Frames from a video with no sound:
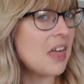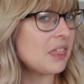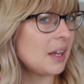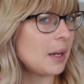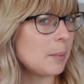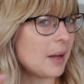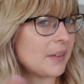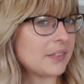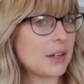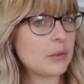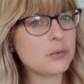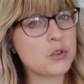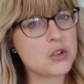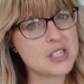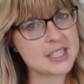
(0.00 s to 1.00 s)
Think about that
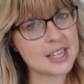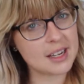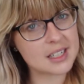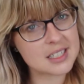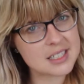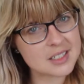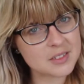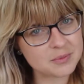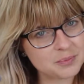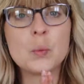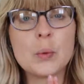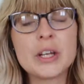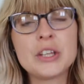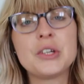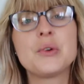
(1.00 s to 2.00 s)
for a second. When